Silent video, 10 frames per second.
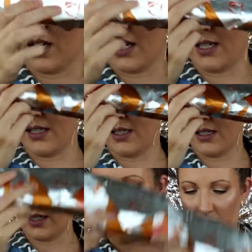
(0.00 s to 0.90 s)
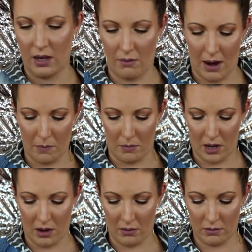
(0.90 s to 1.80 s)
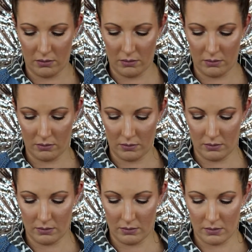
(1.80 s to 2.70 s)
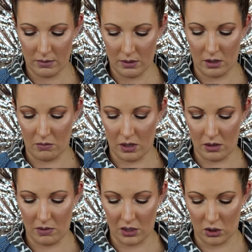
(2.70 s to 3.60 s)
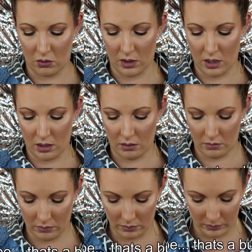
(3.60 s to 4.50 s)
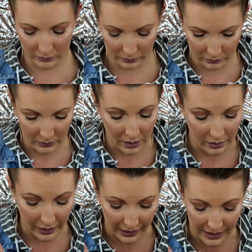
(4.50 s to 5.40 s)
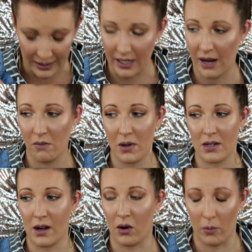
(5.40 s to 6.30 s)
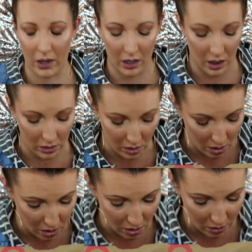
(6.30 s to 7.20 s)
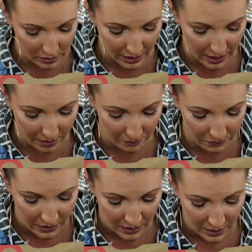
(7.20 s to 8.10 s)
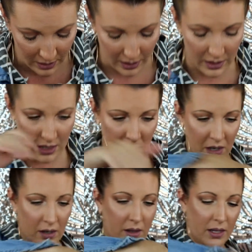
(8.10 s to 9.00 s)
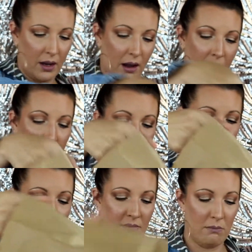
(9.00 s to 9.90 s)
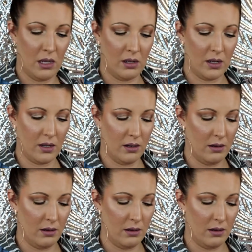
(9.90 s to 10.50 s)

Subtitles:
I guess this is how they wrap them now. There better be two in there. Like I said, I haven't been to Taco Bell in a long time. And then apparently I got 5 million